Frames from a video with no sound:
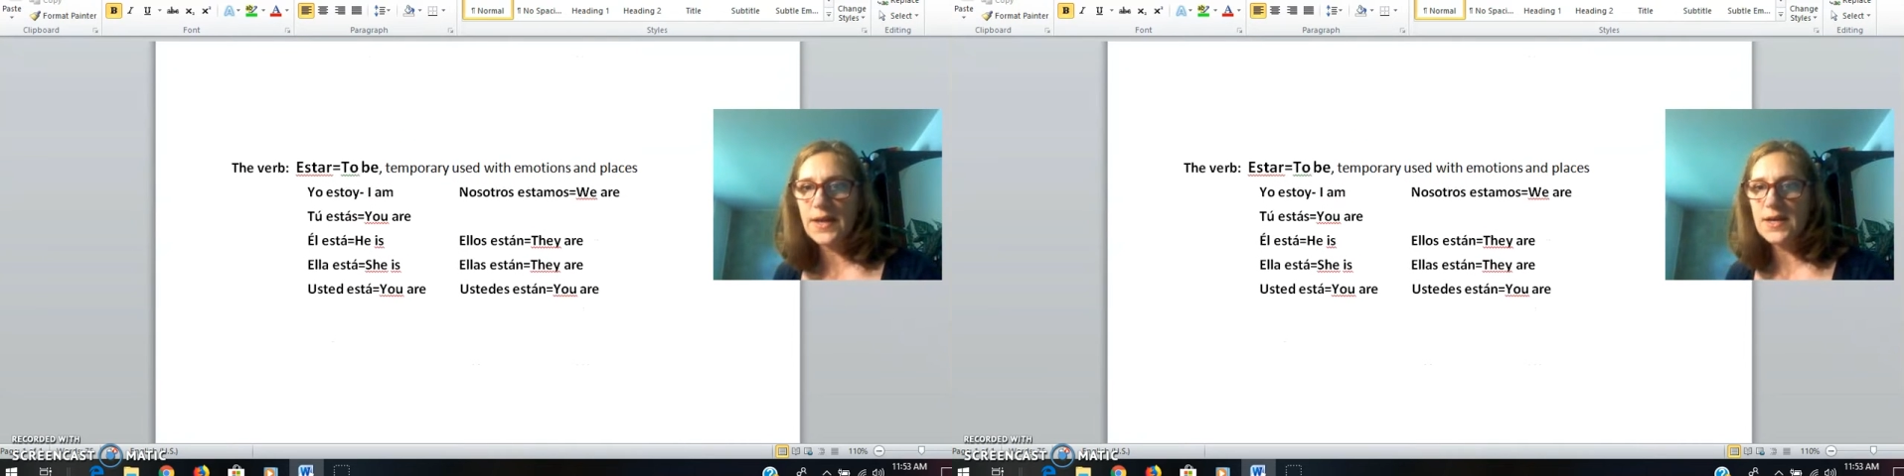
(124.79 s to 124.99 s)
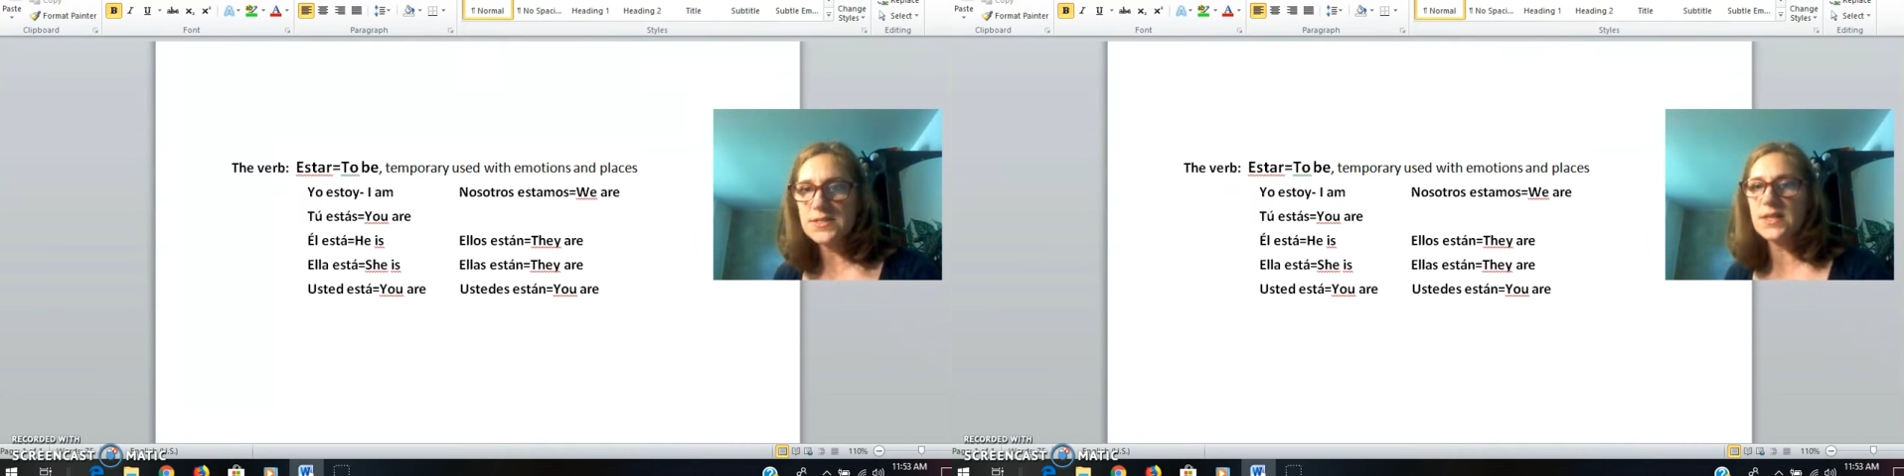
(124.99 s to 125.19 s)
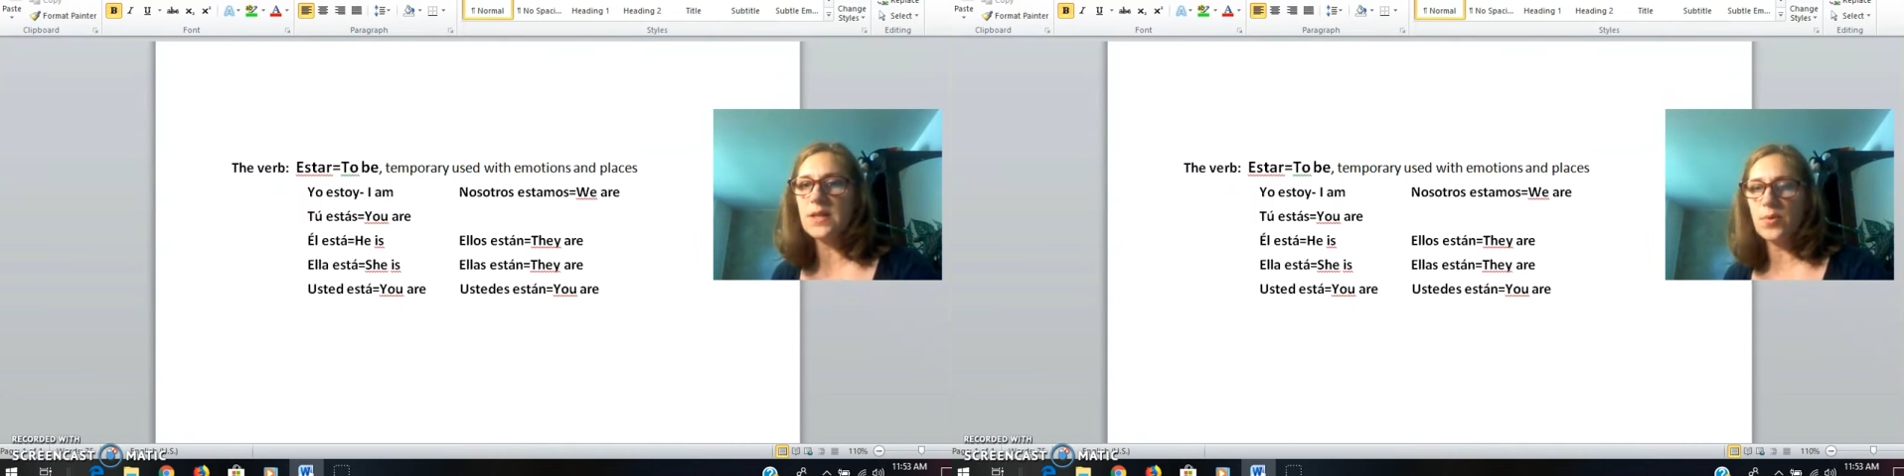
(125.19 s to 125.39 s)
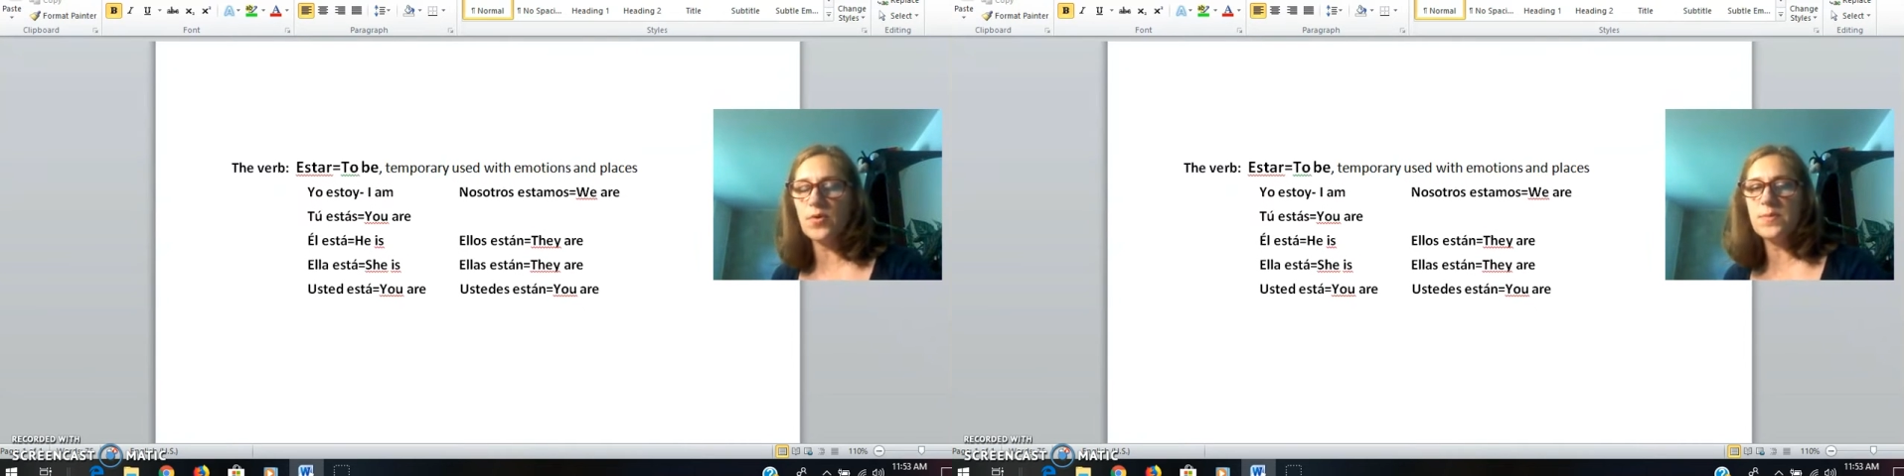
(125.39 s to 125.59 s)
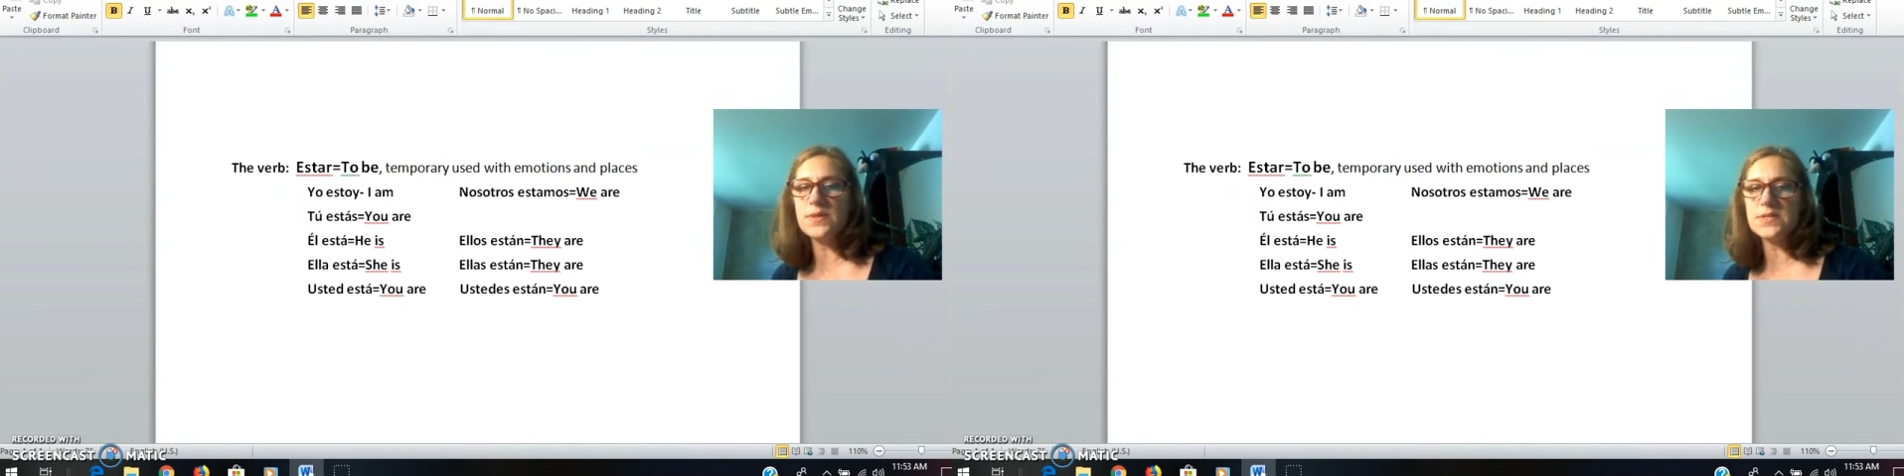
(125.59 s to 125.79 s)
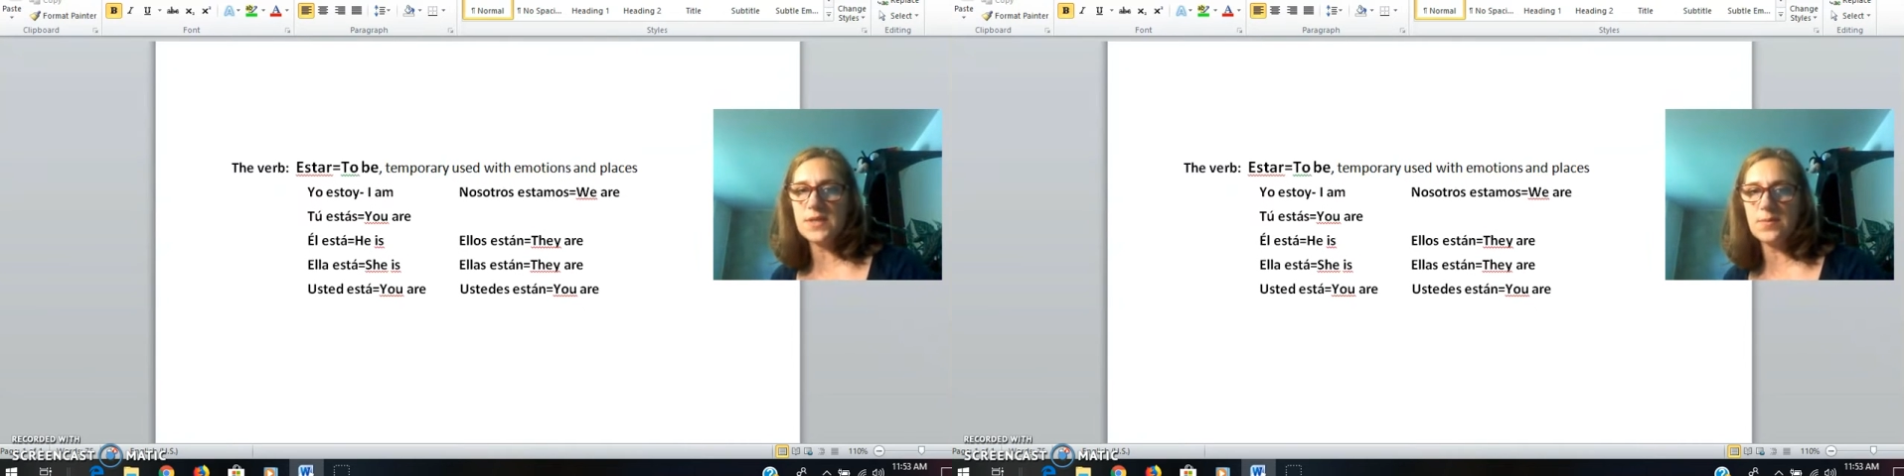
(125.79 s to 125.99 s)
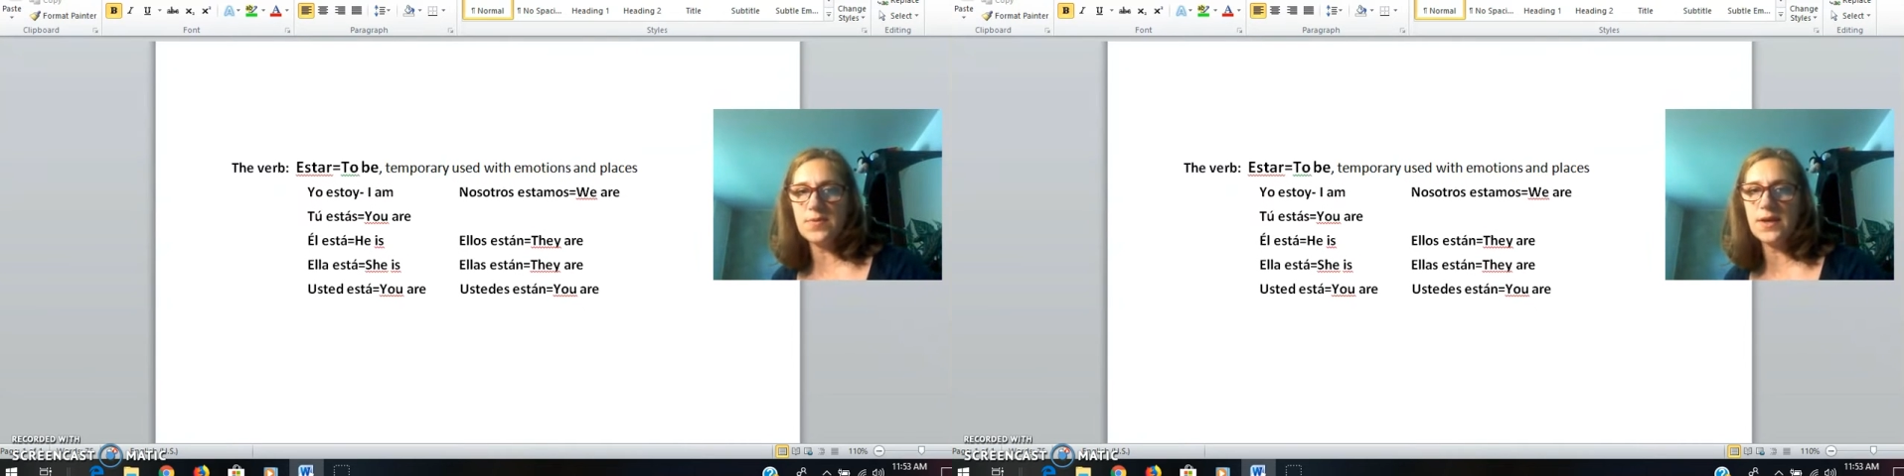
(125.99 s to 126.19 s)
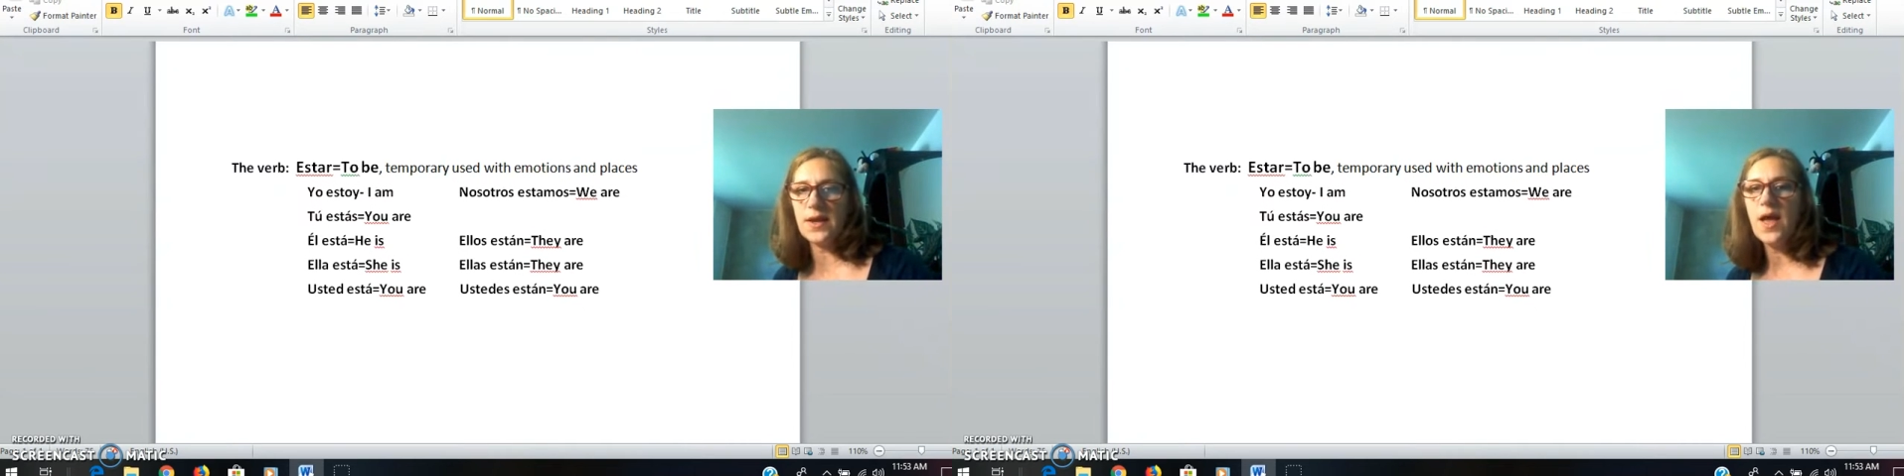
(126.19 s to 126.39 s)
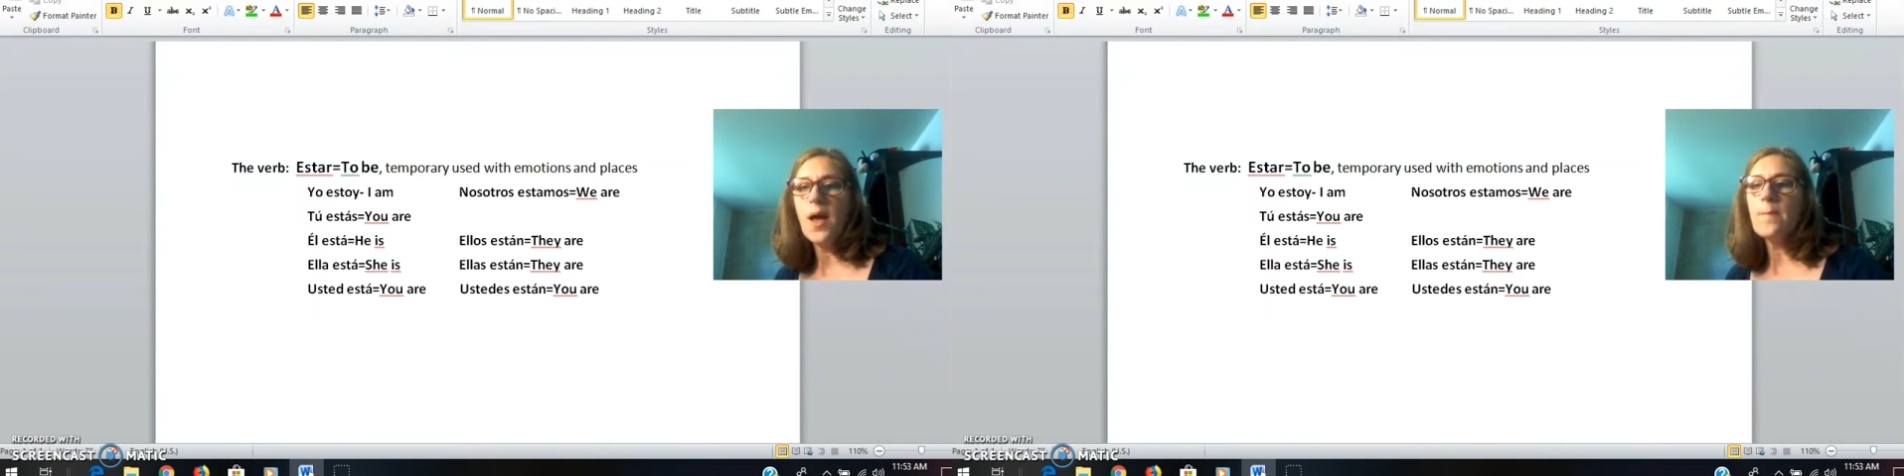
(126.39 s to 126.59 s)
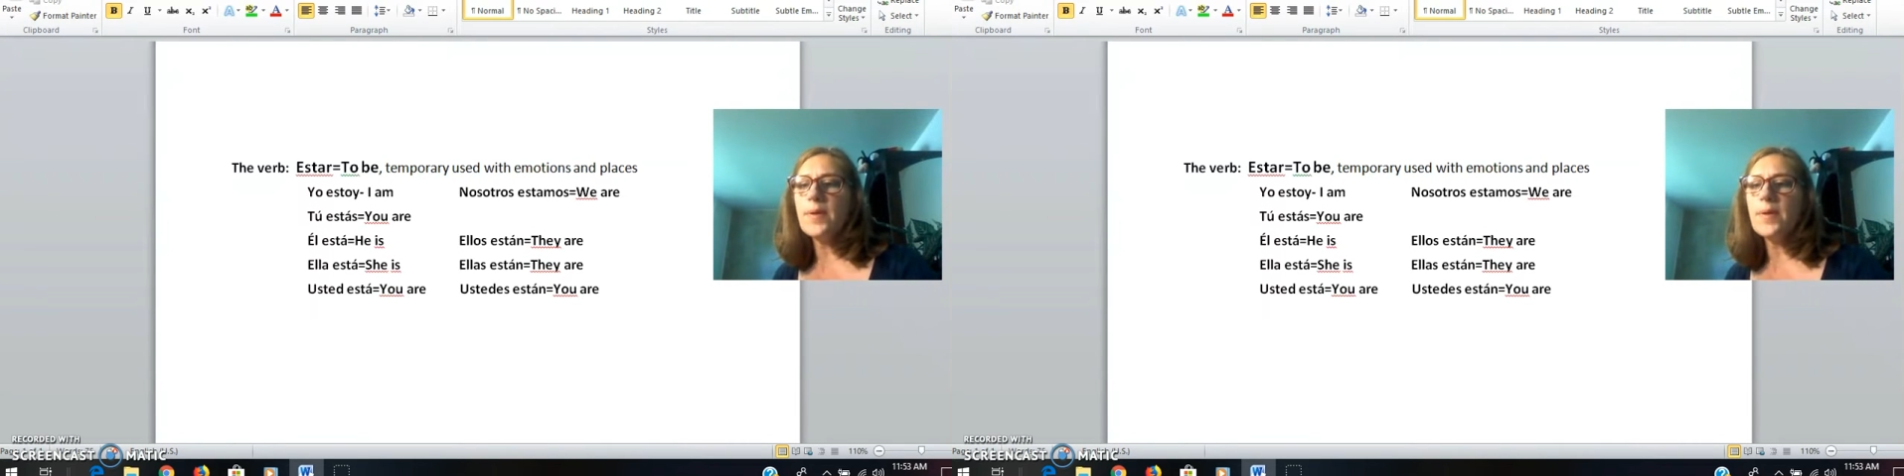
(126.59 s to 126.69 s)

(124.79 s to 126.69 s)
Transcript: Like I said, they both mean the same thing.